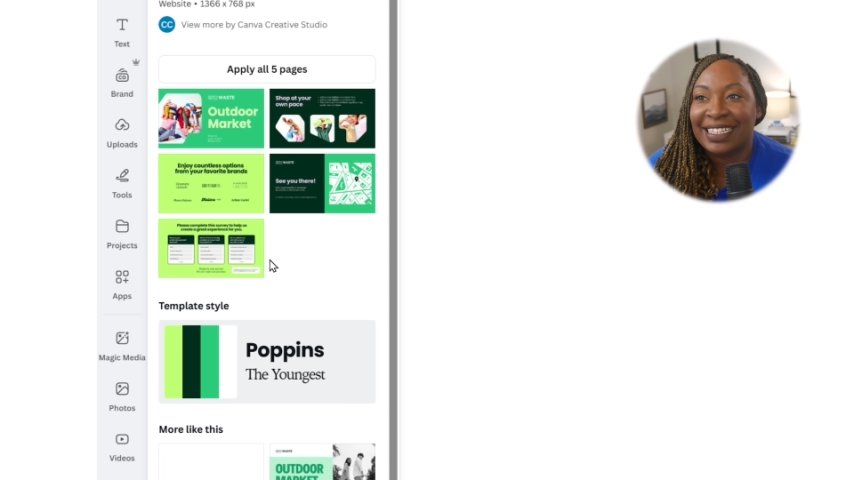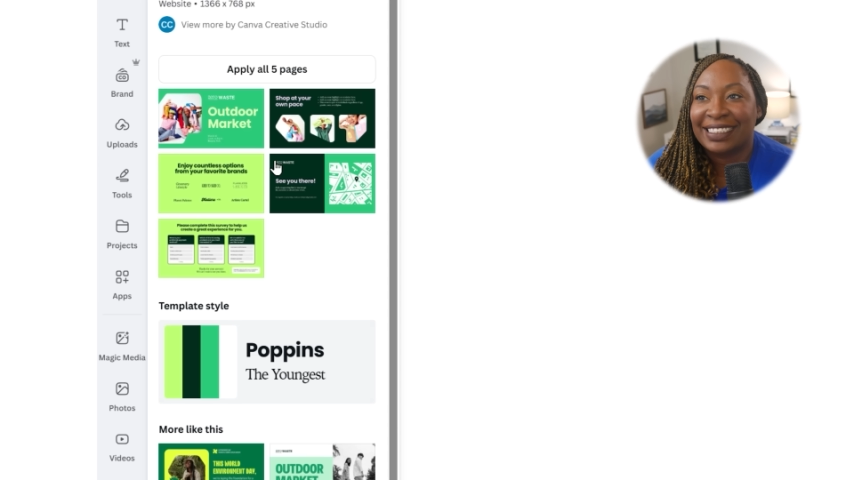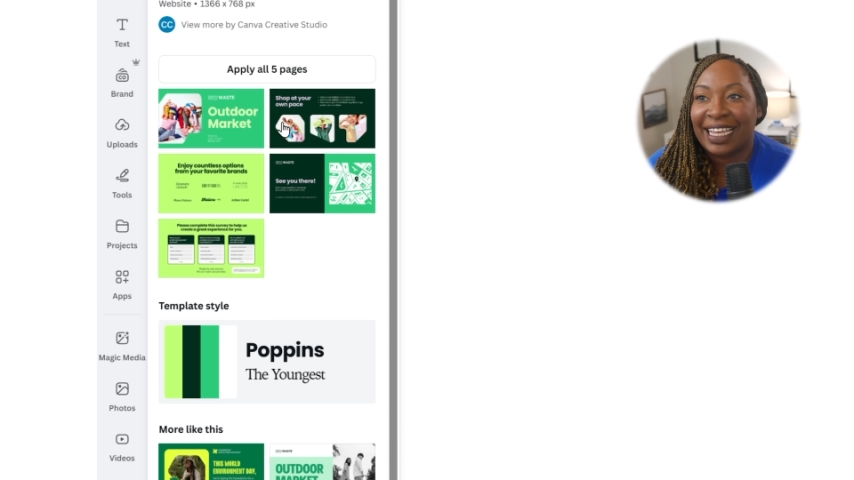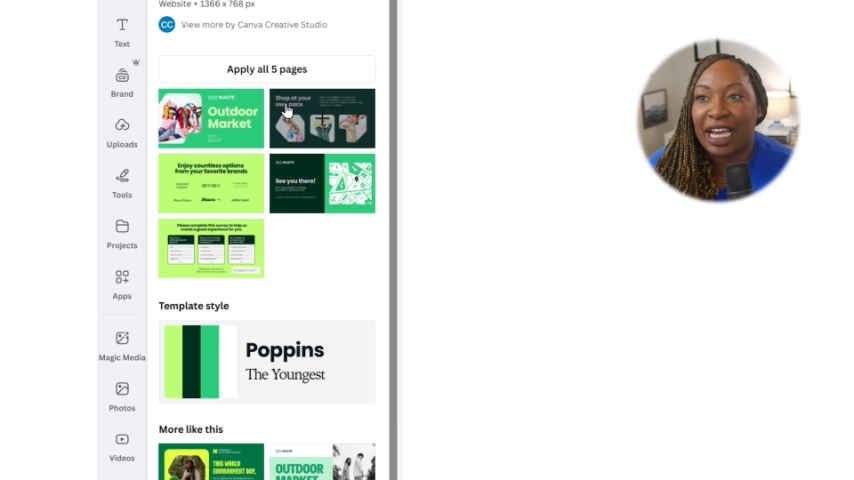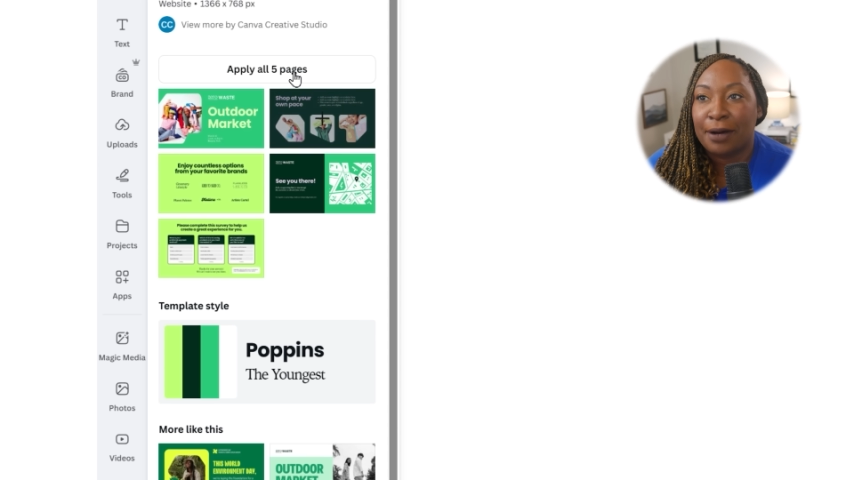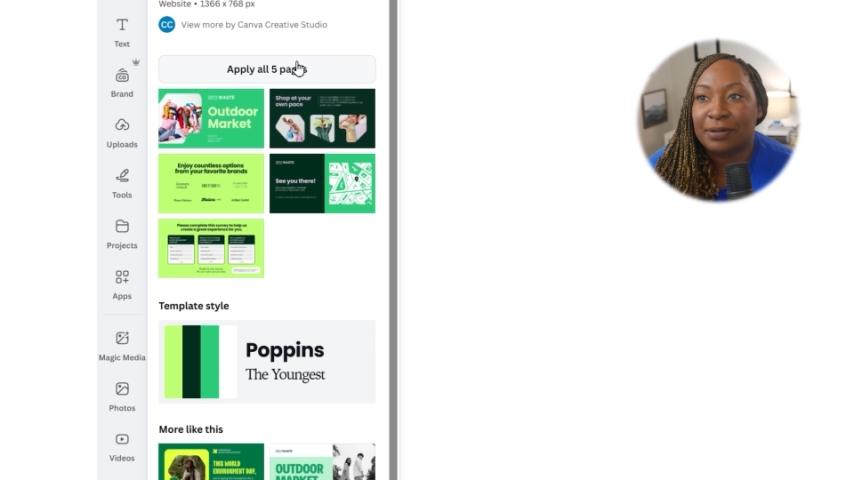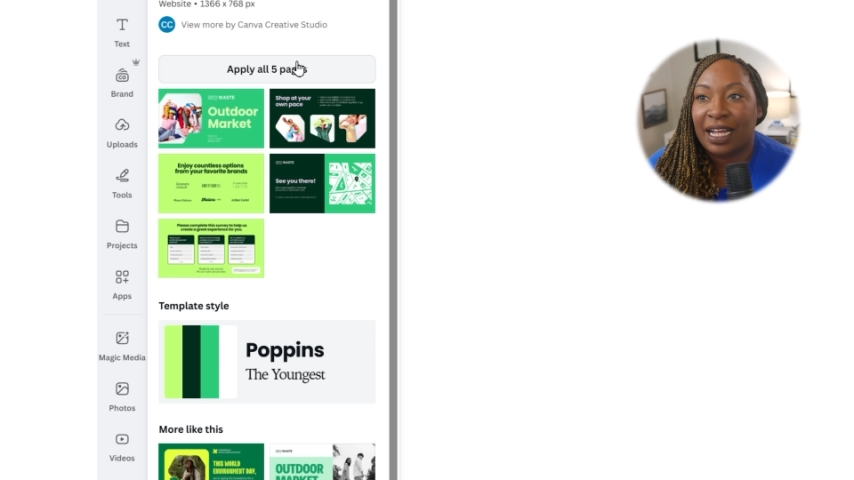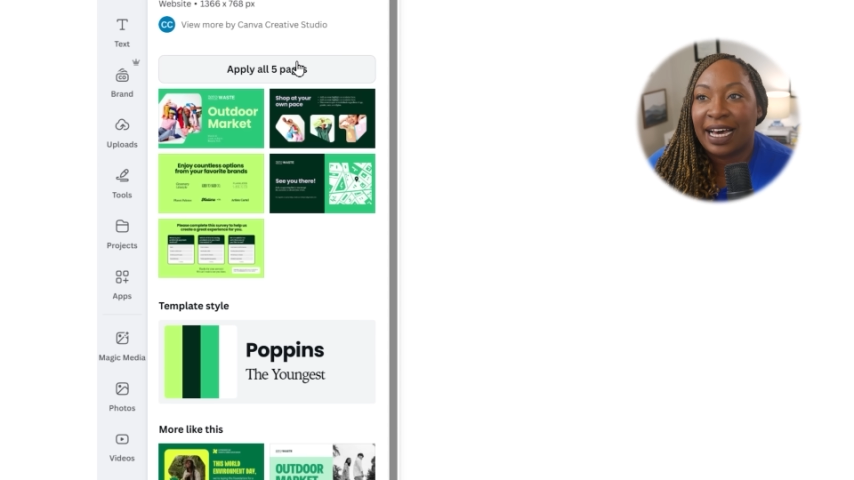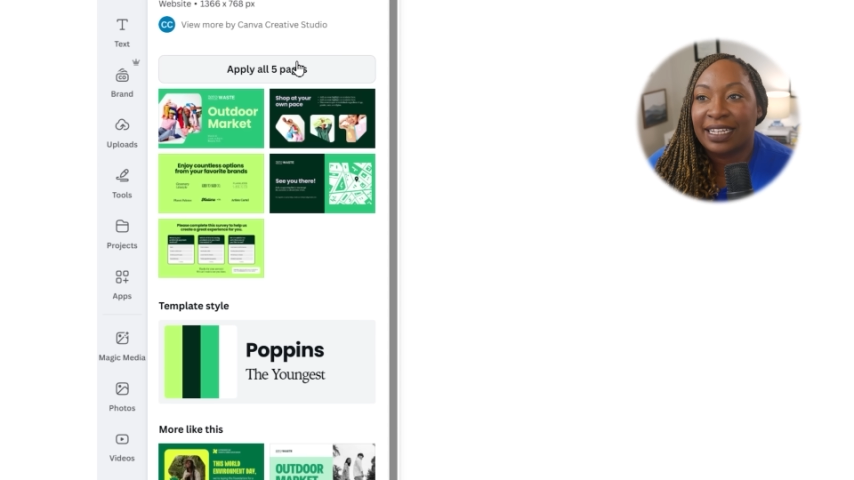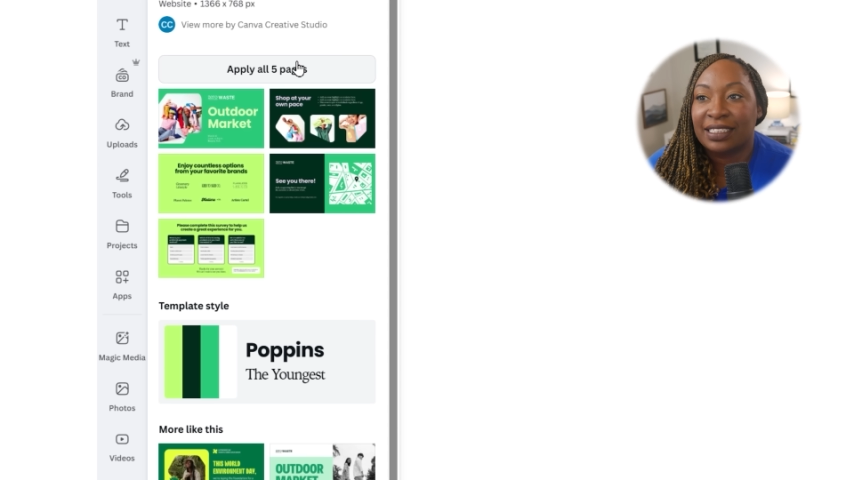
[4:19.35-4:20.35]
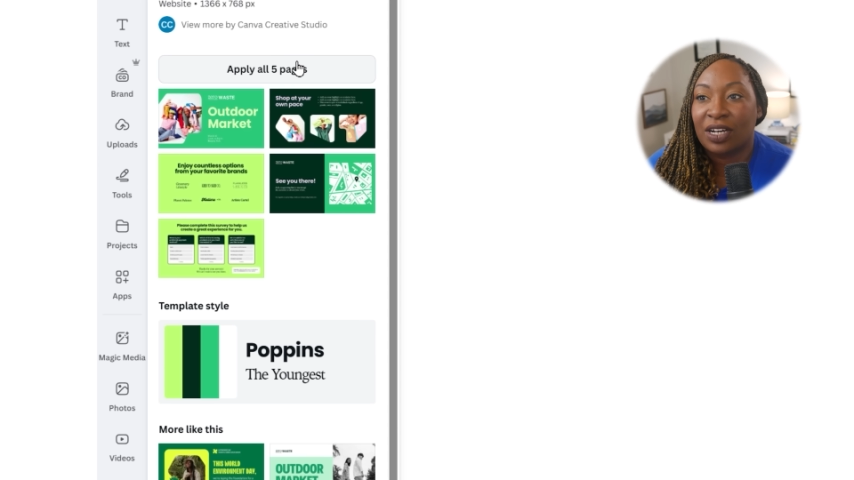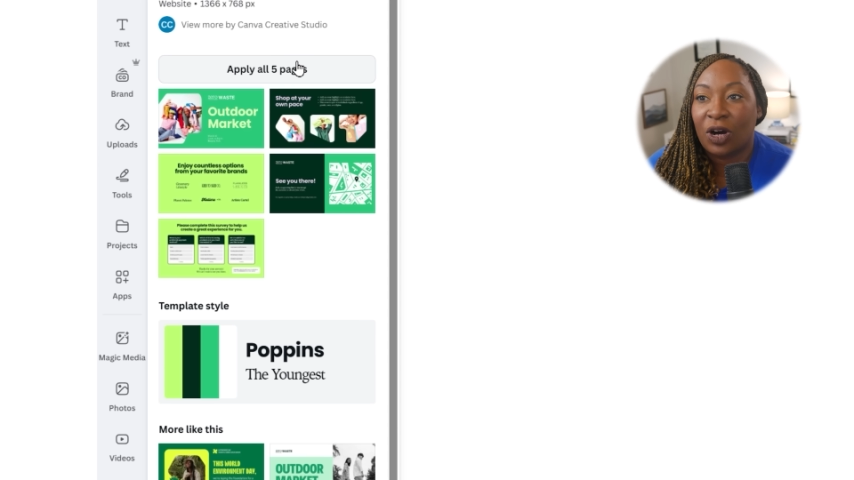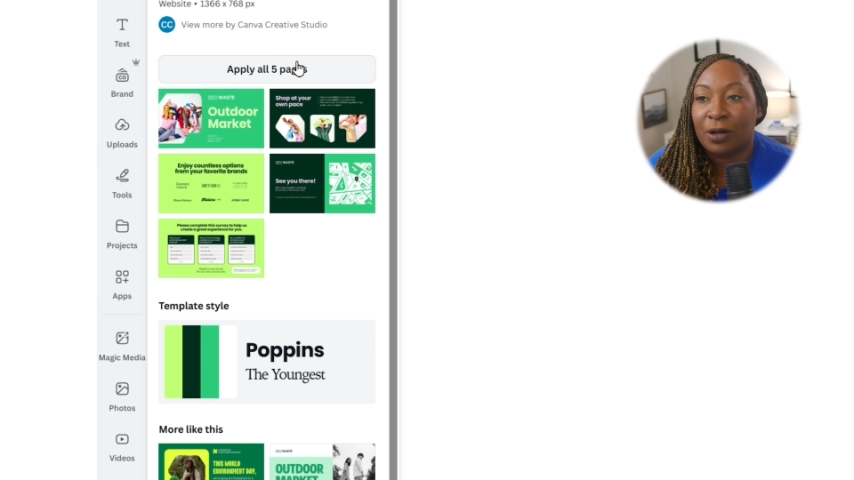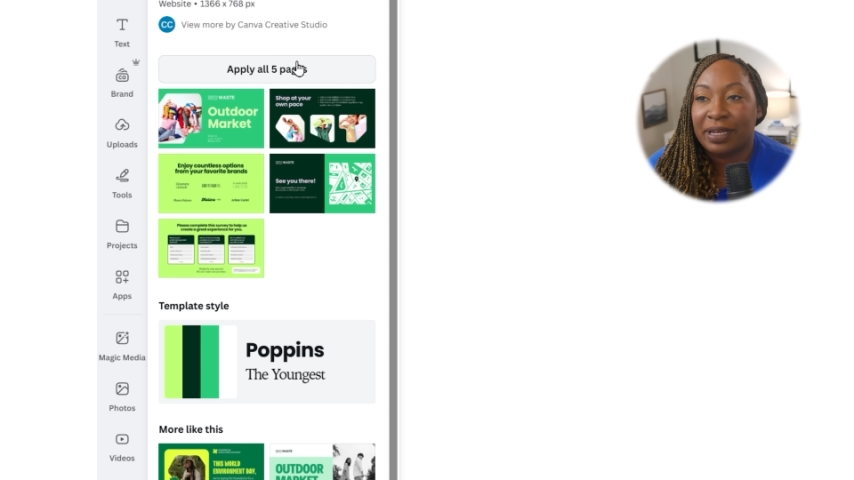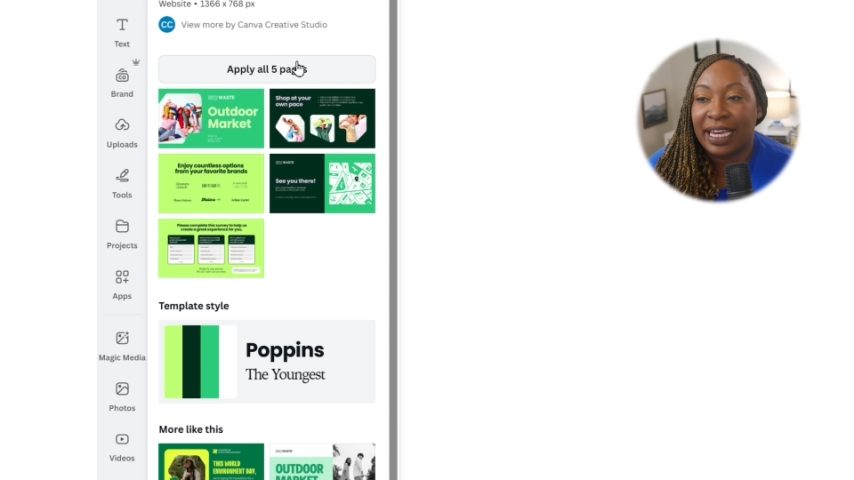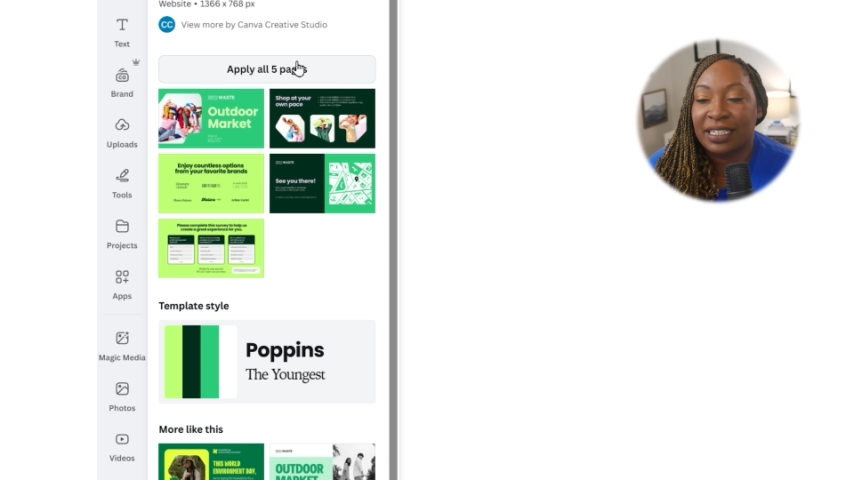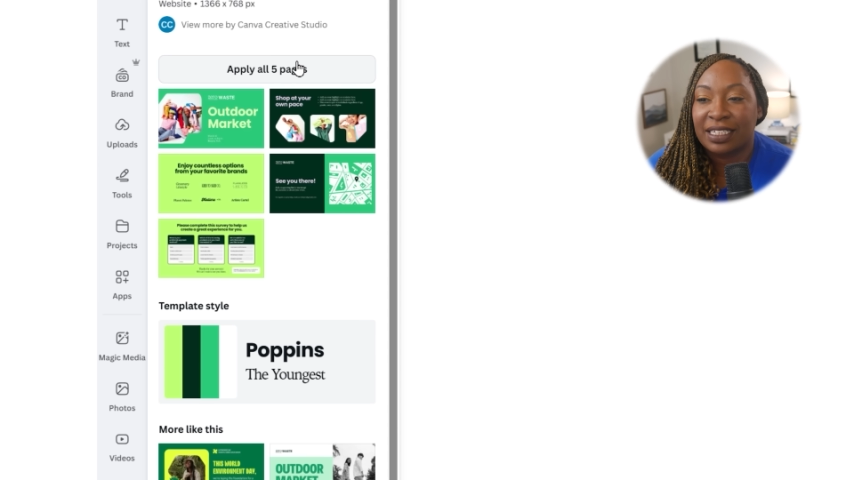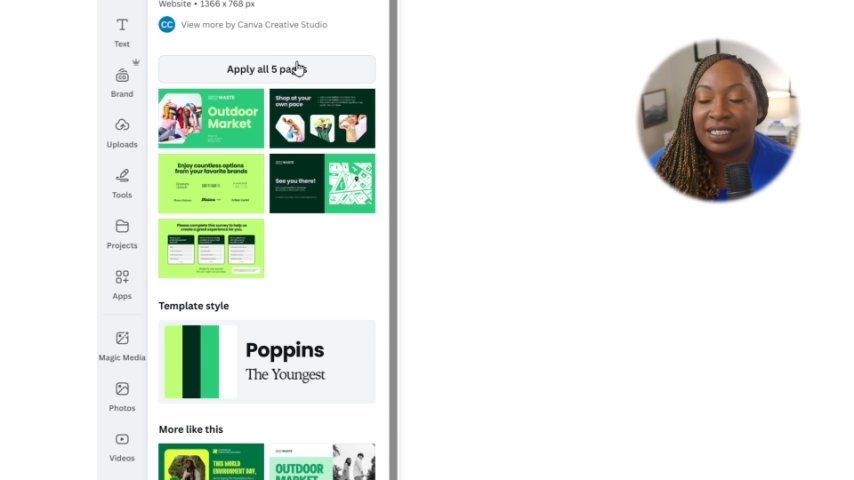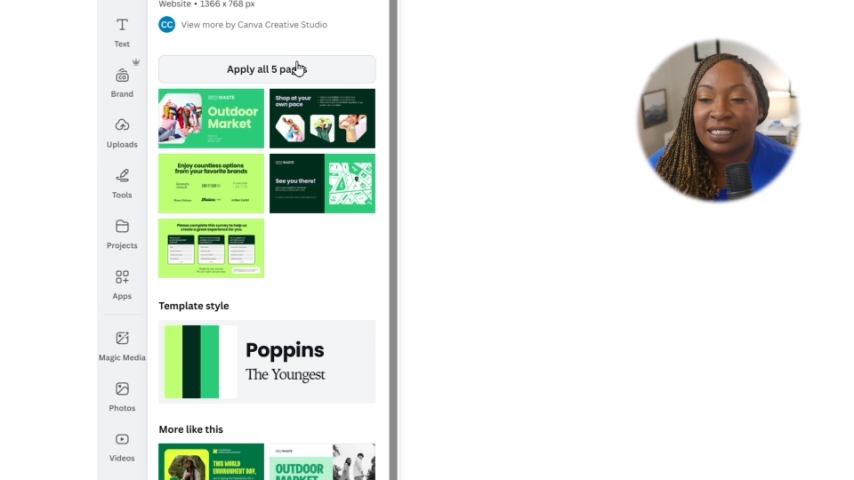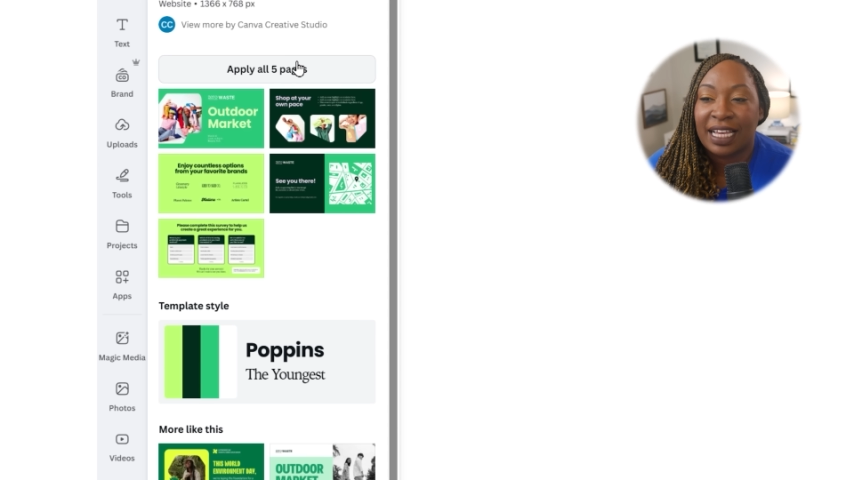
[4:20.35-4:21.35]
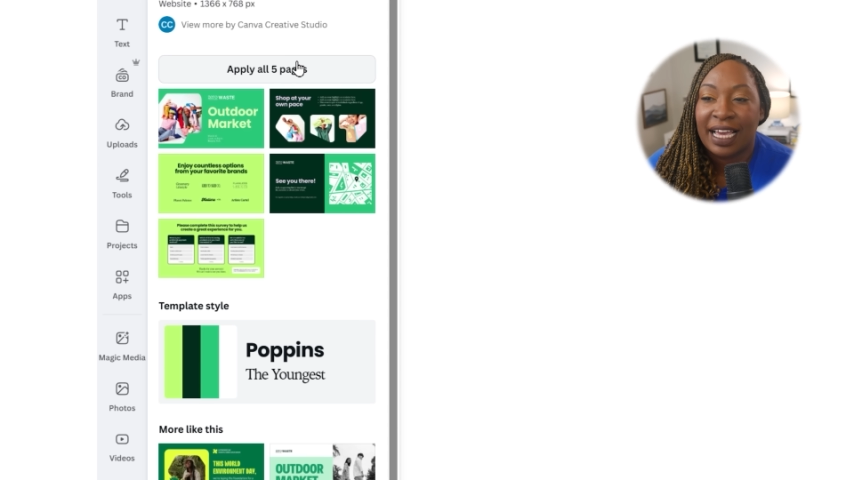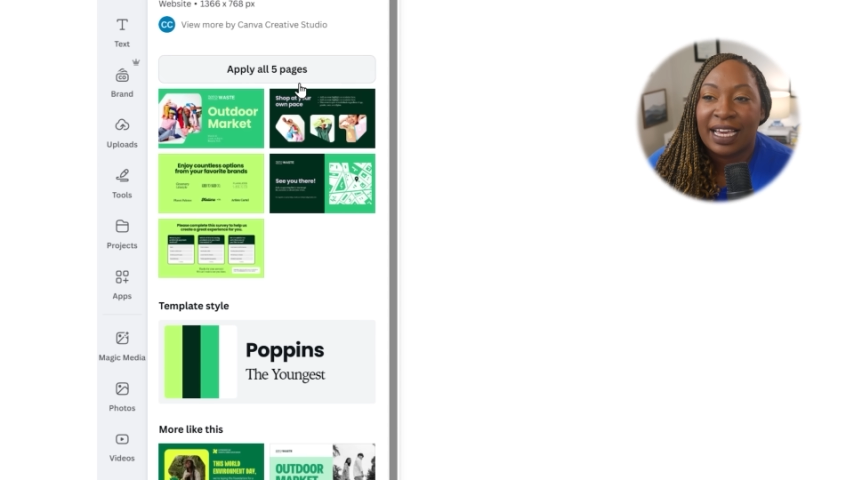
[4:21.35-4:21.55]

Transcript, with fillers: say apply to all pages.